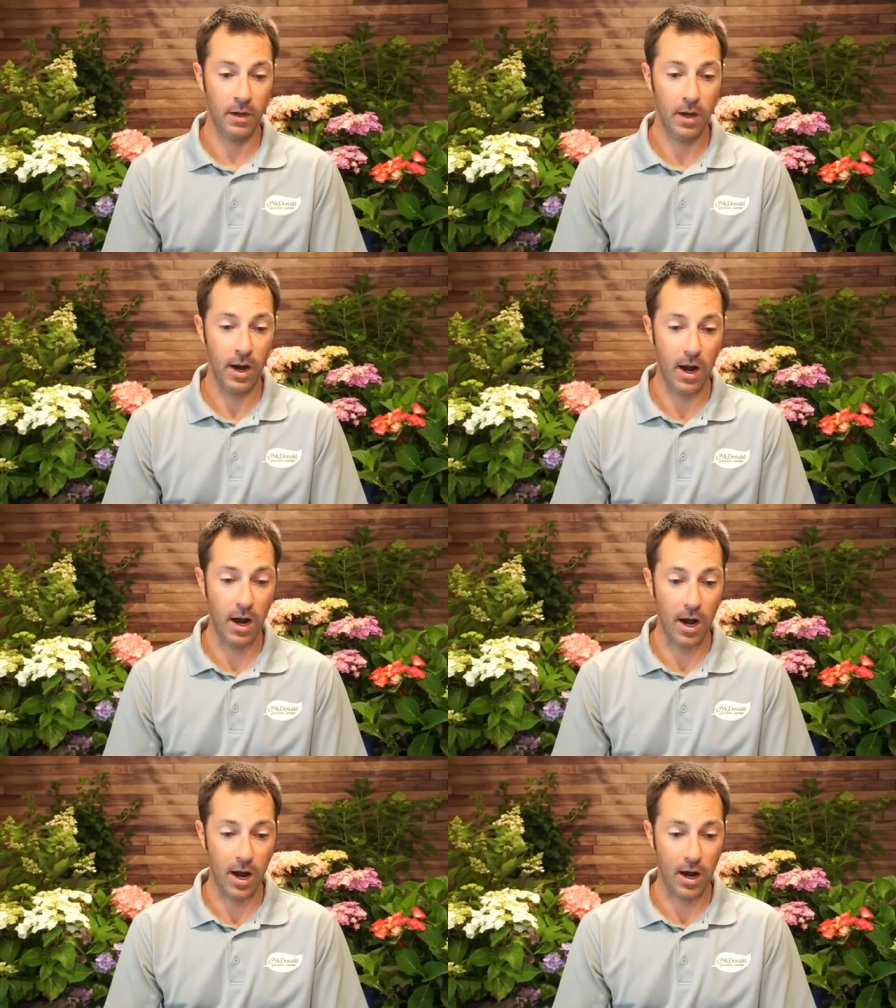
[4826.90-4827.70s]

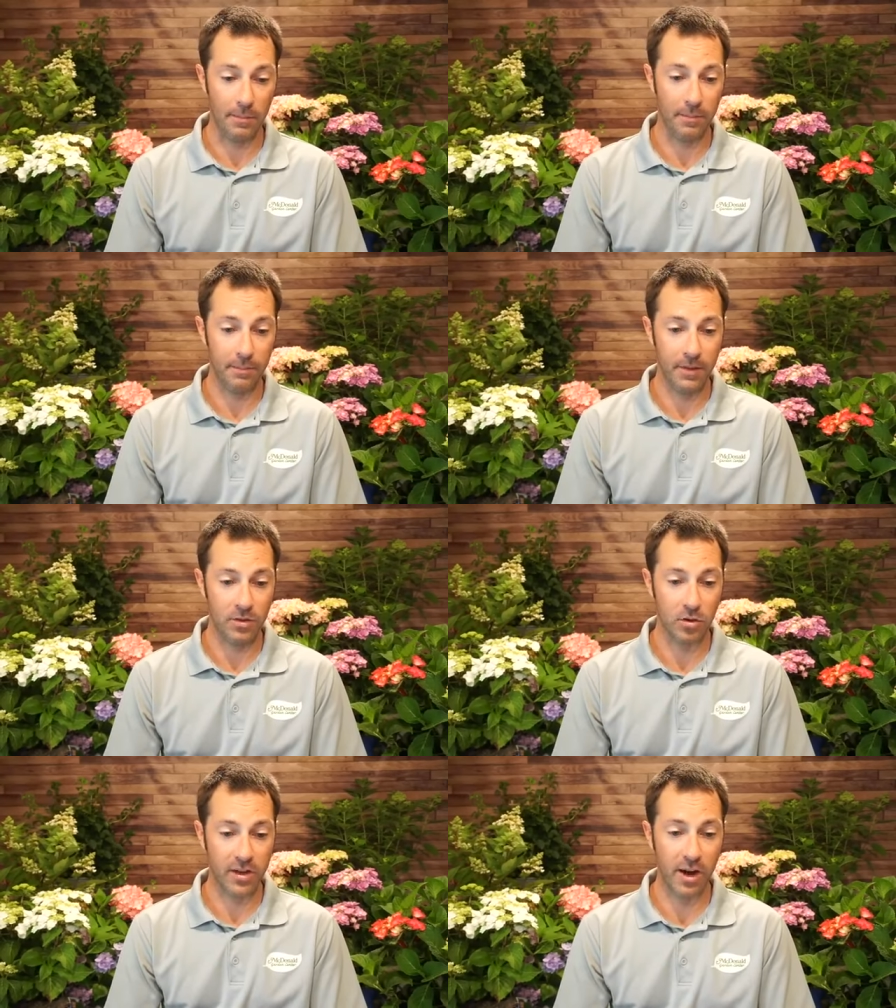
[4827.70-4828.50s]
Um,
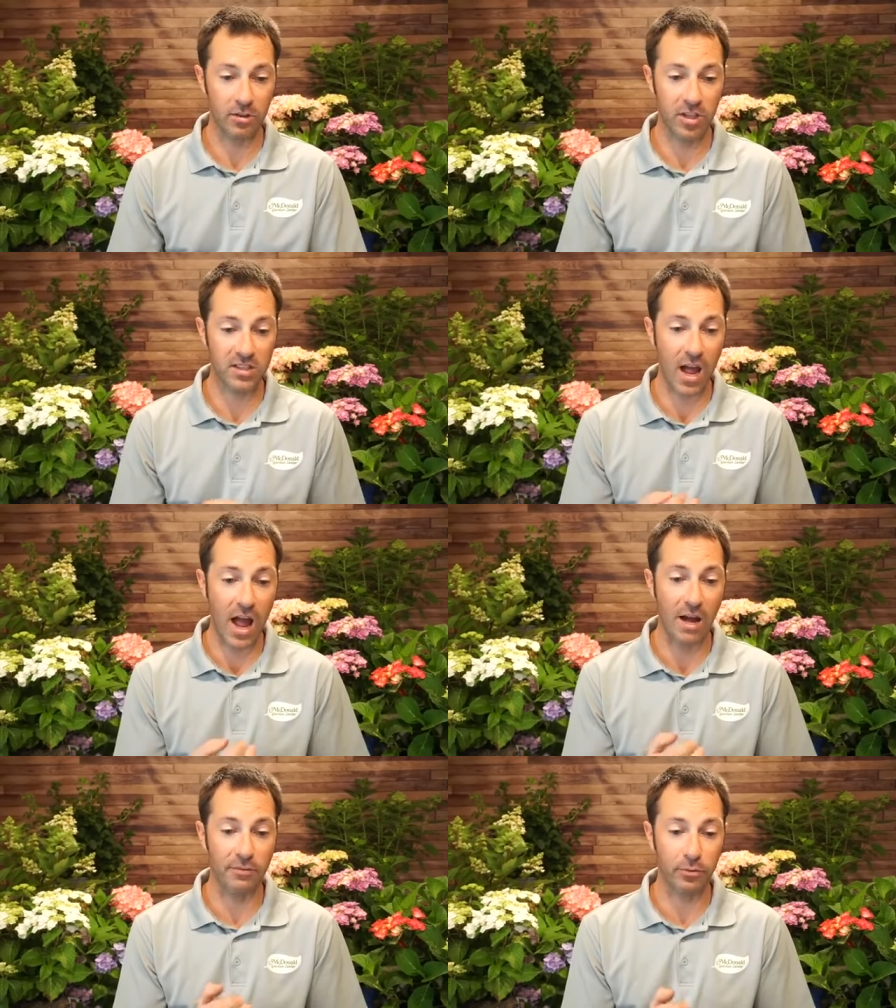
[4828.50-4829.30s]
so Carol says, I
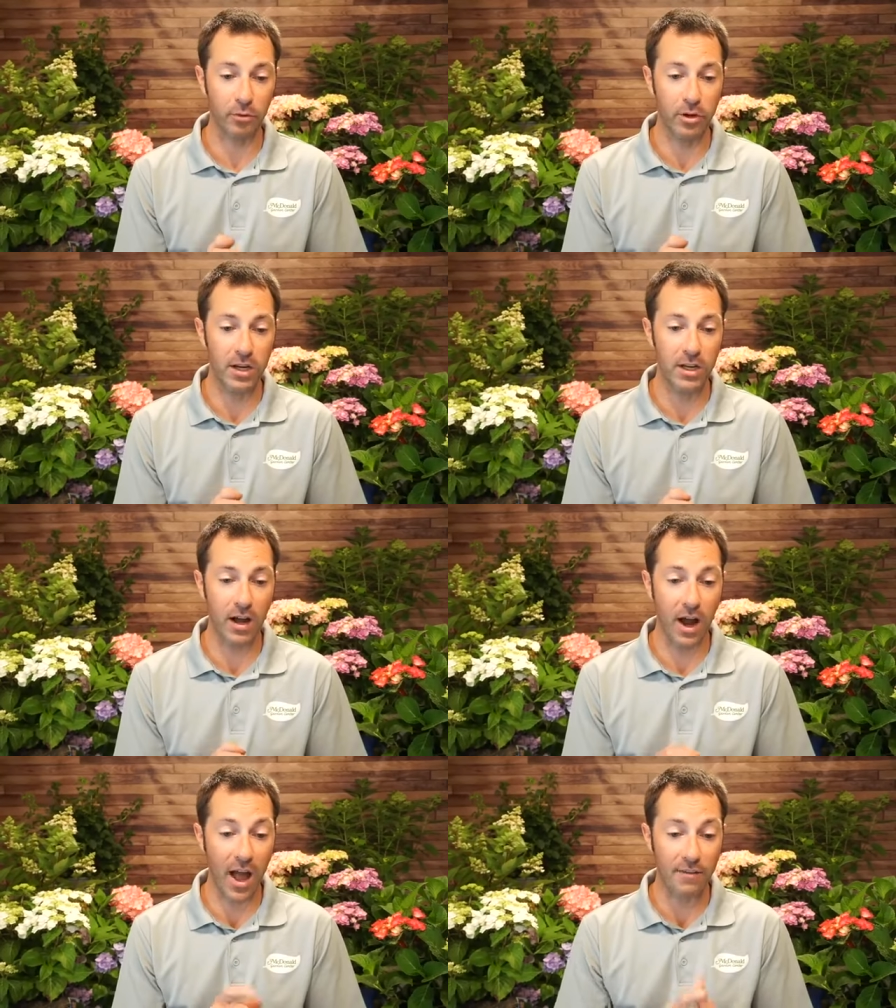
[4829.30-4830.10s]
have
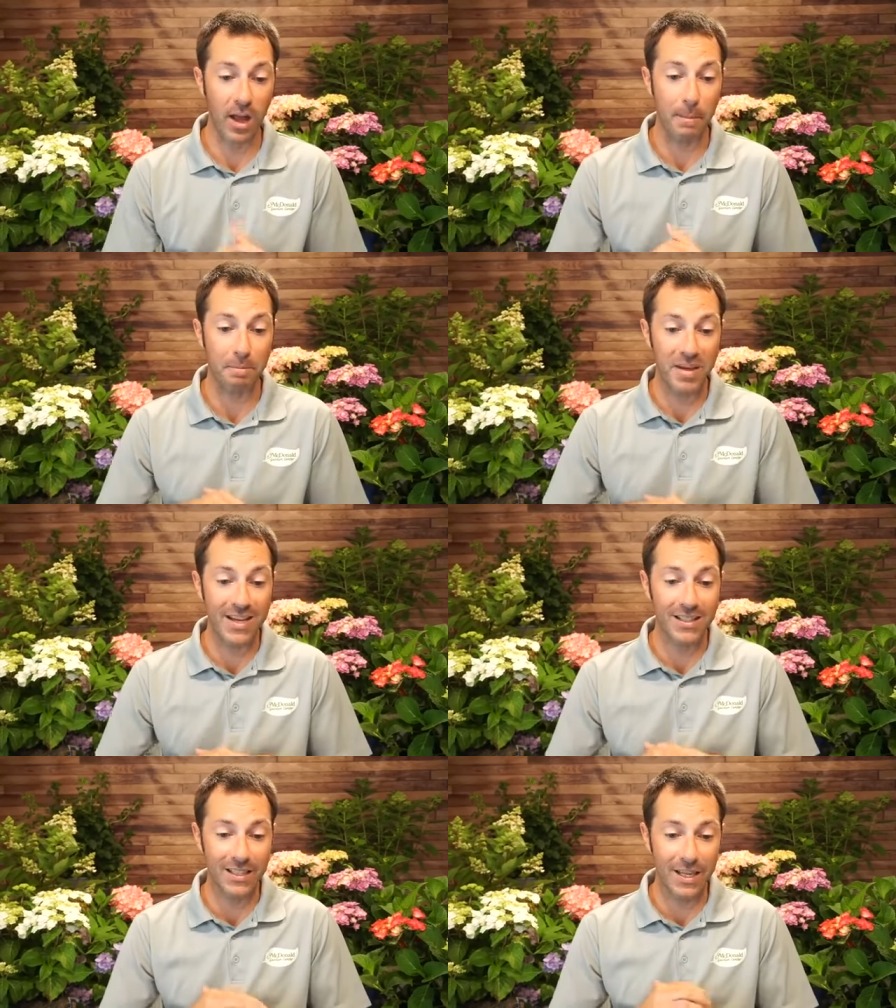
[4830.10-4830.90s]
three, I have a
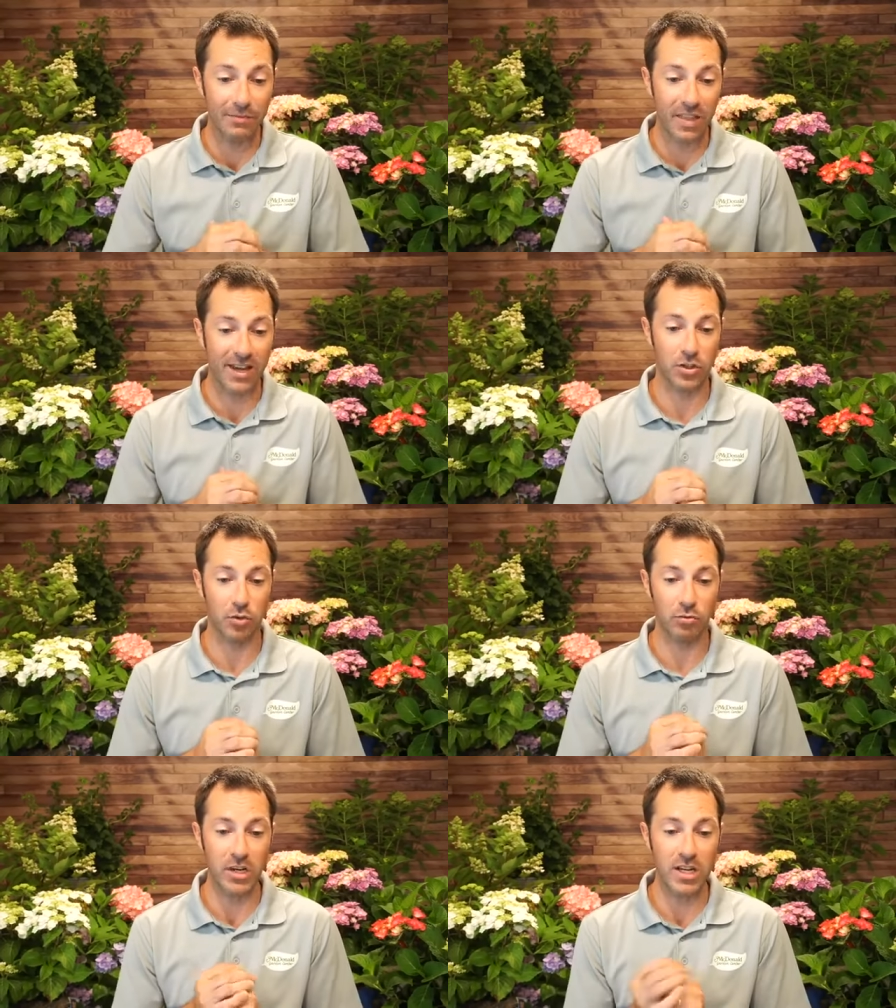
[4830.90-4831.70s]
big leaf that is
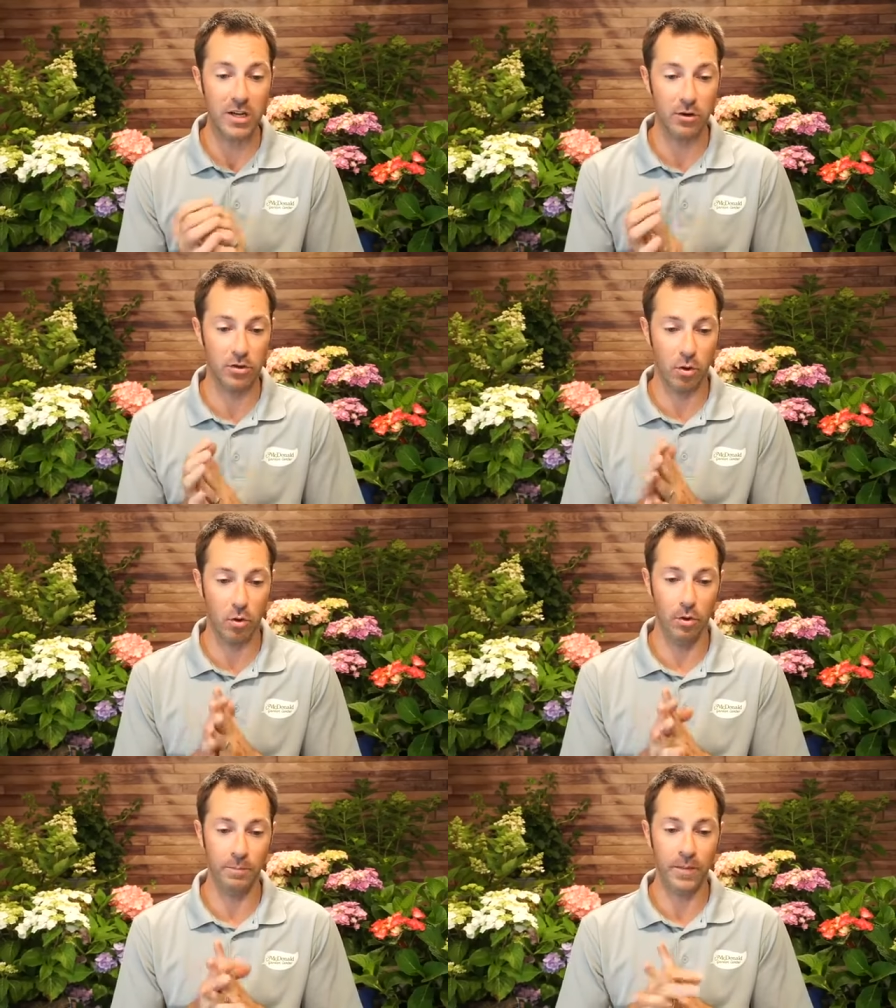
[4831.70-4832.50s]
three years
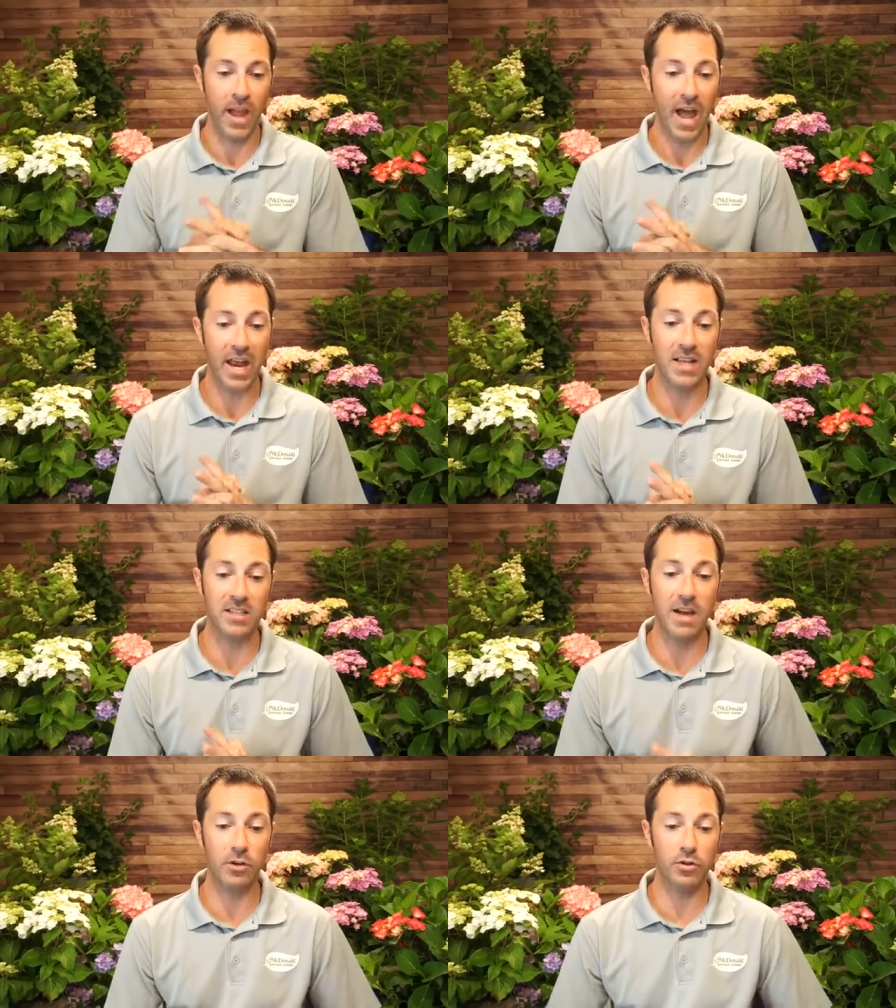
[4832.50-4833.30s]
old and
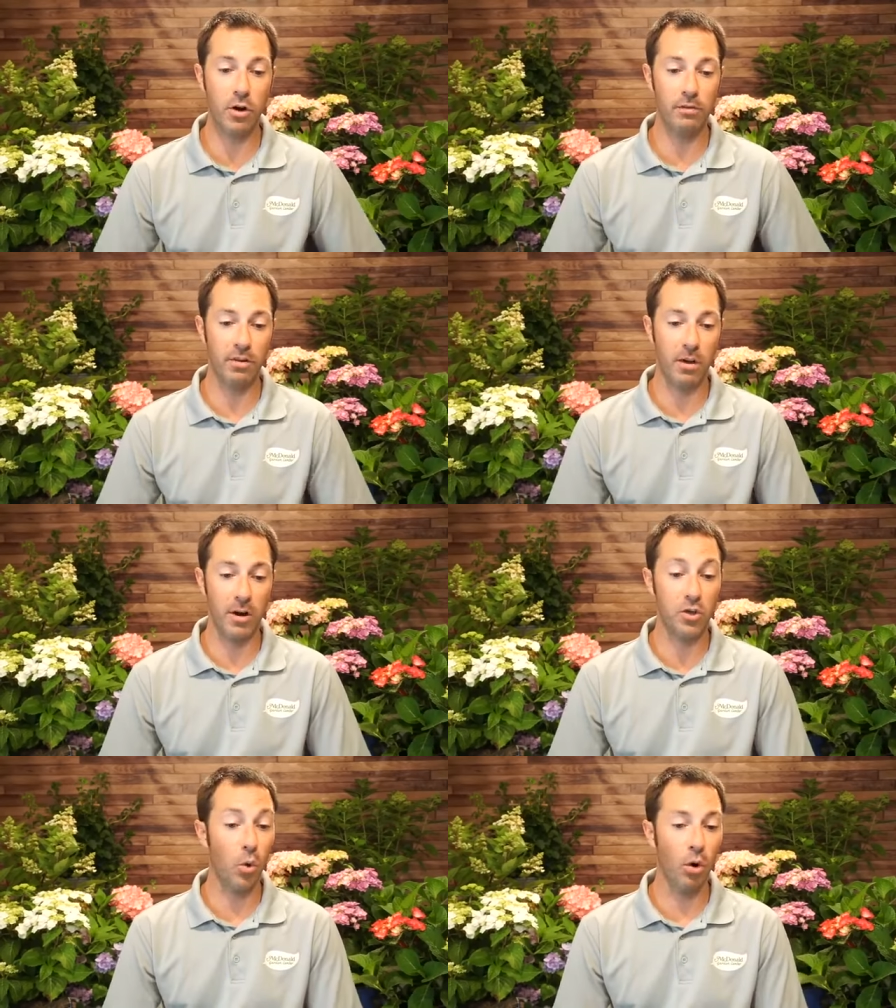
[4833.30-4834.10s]
has never grown very
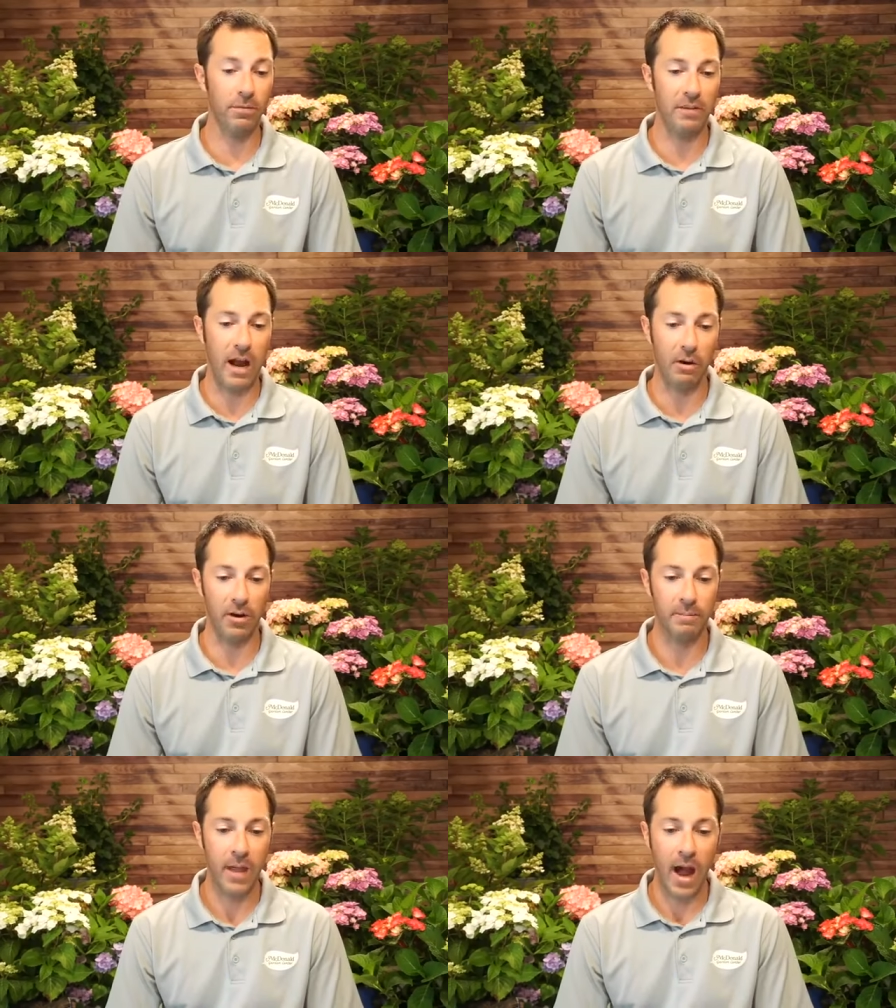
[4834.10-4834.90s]
much or flowered.